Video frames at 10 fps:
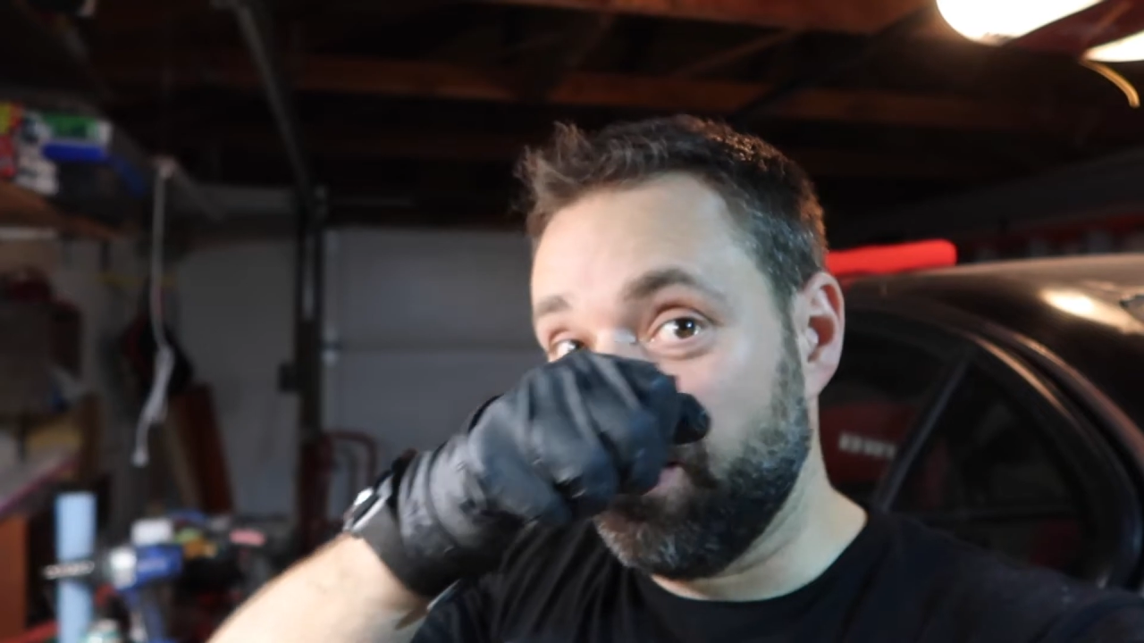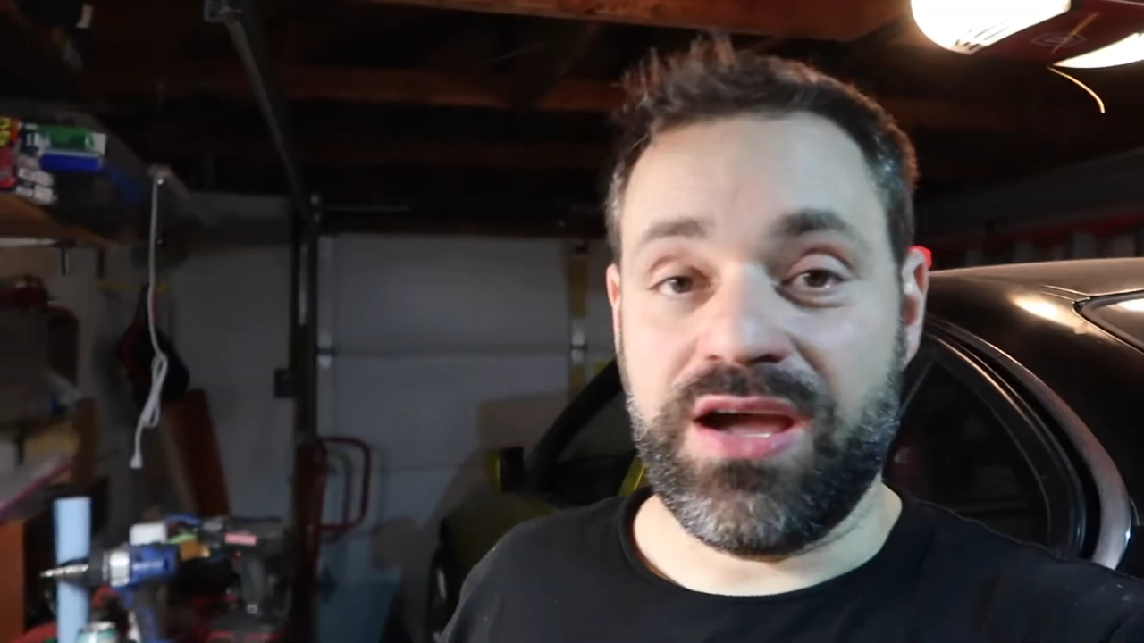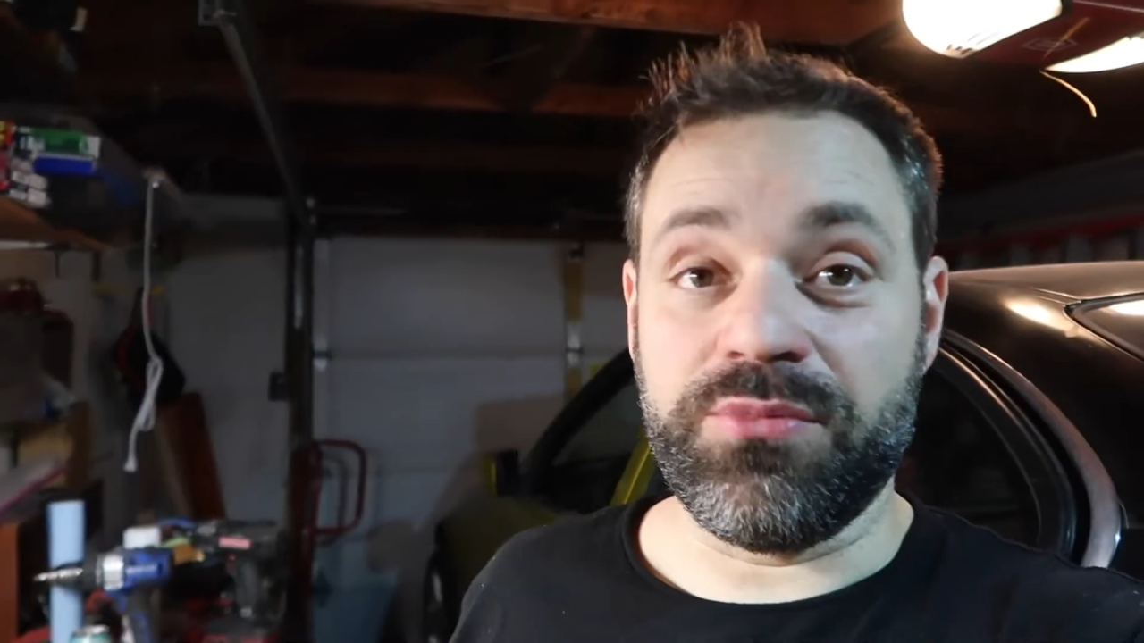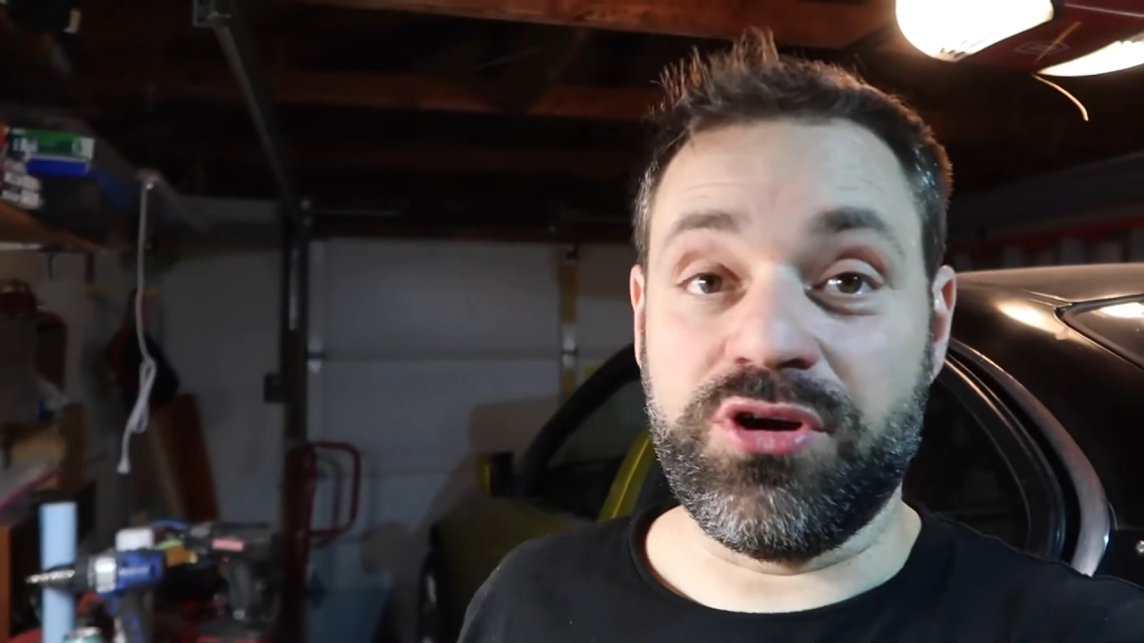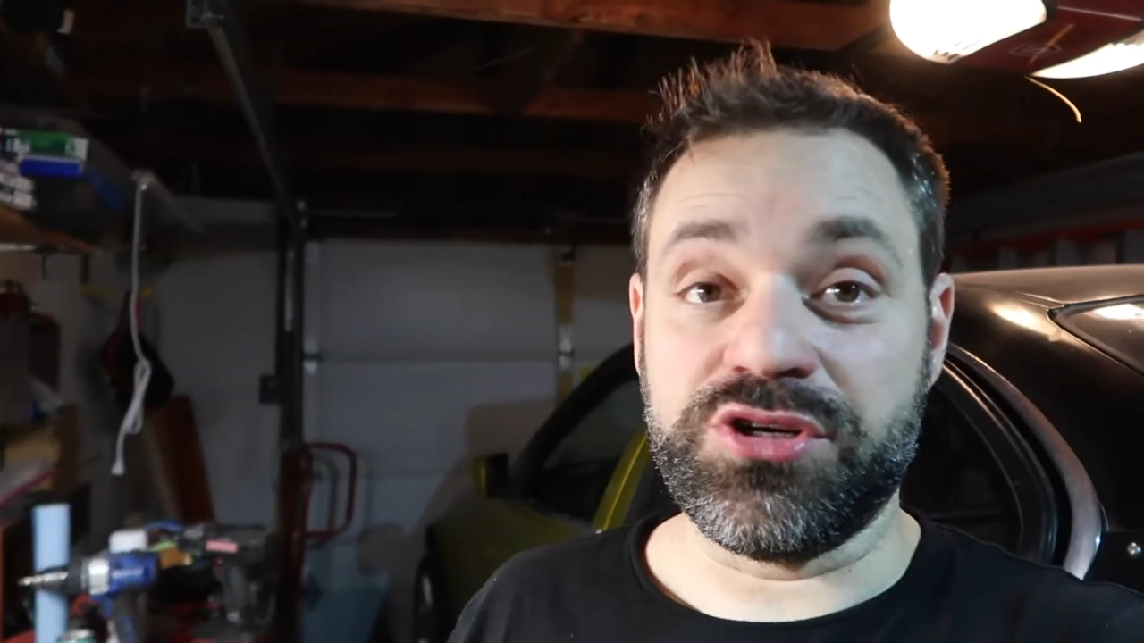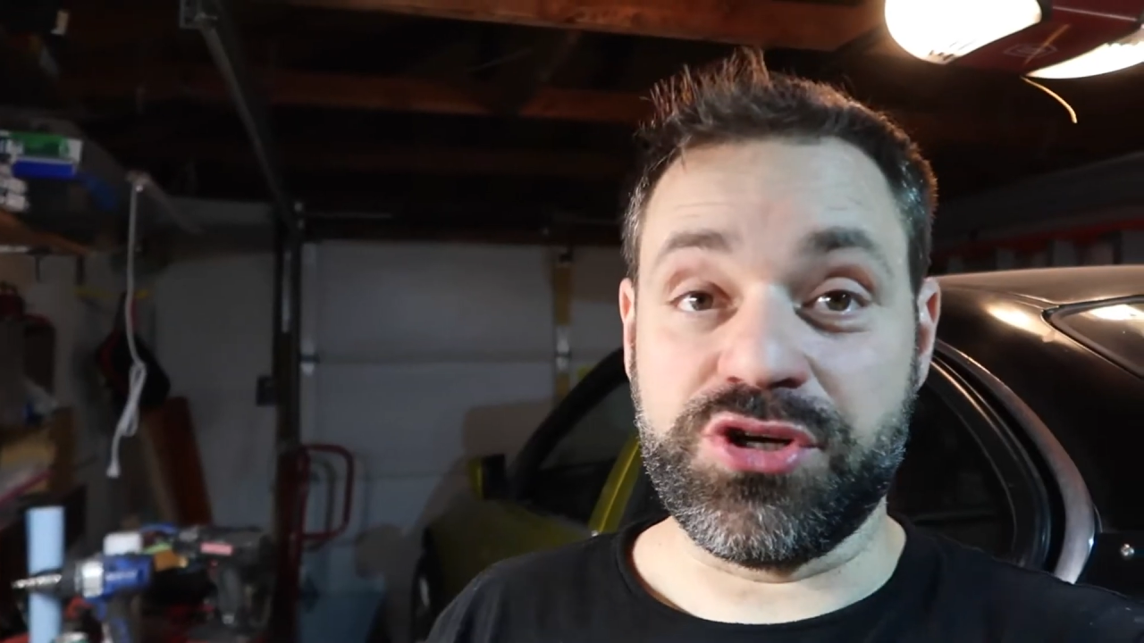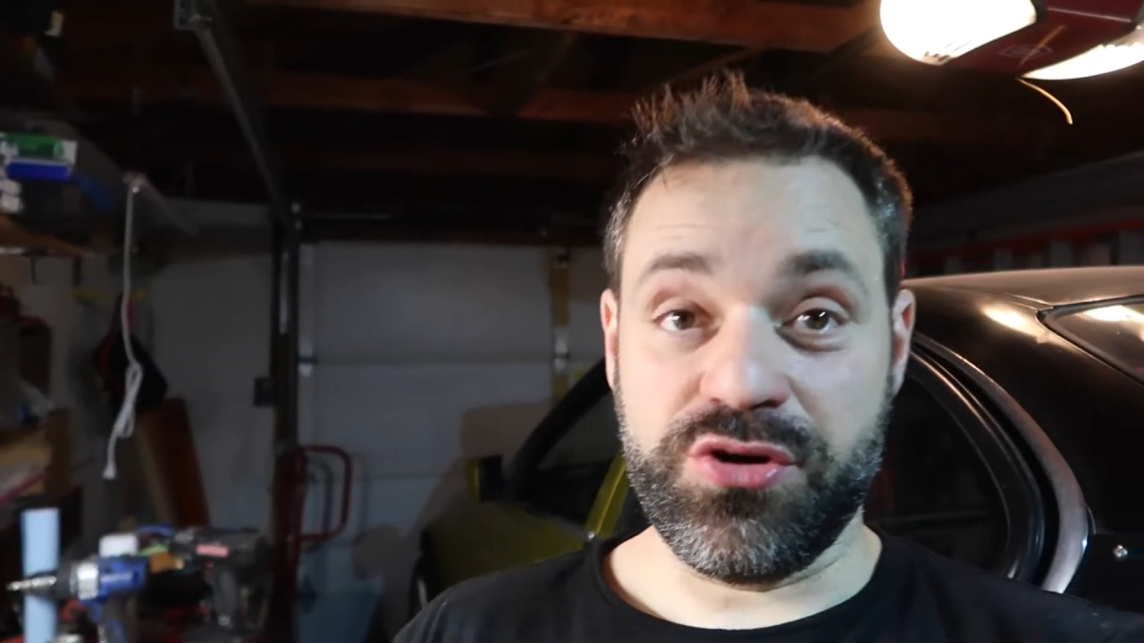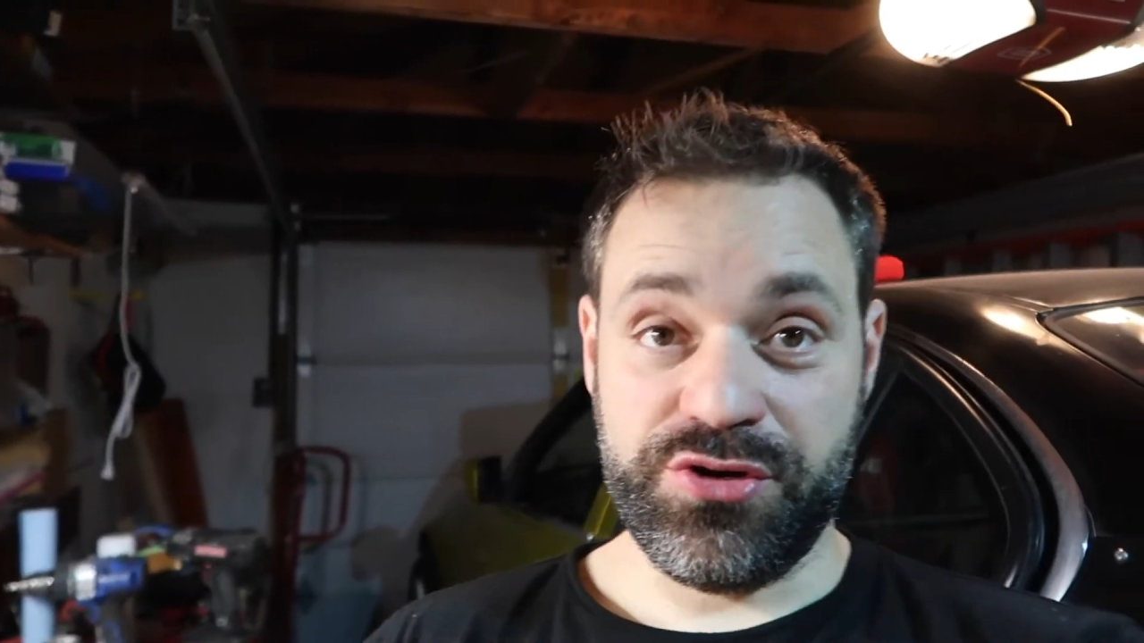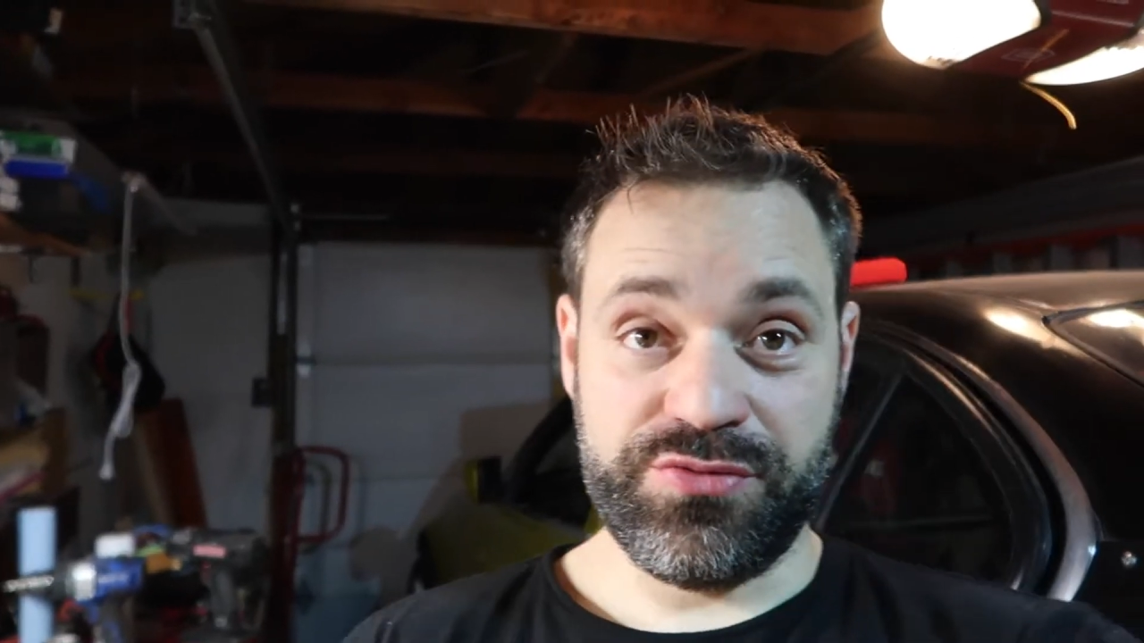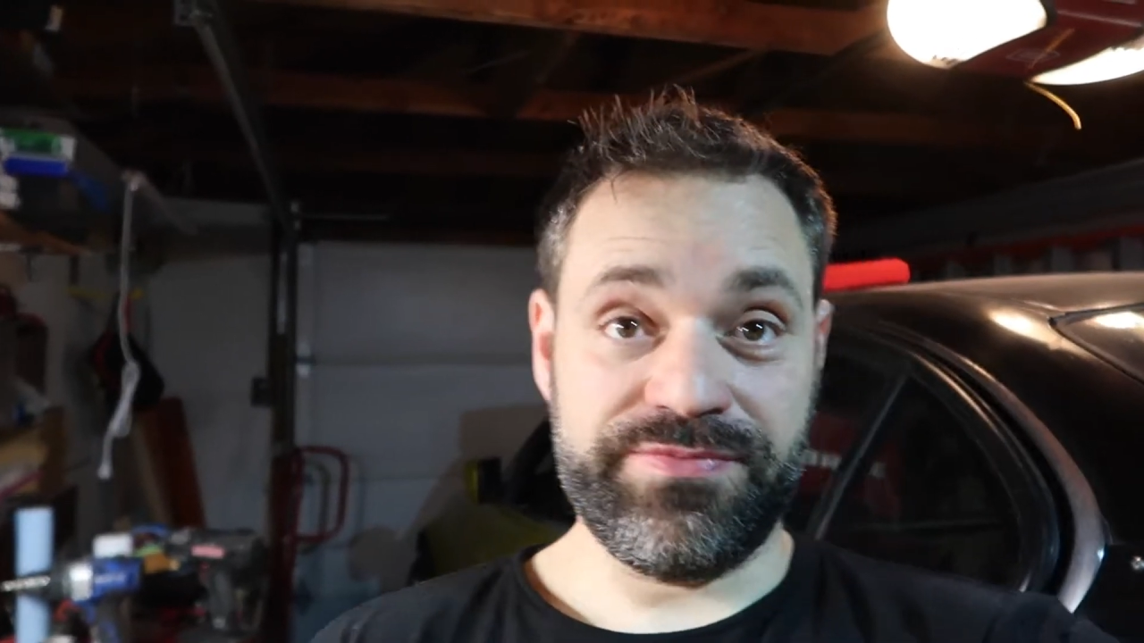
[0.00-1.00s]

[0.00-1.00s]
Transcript: I'm gonna show you.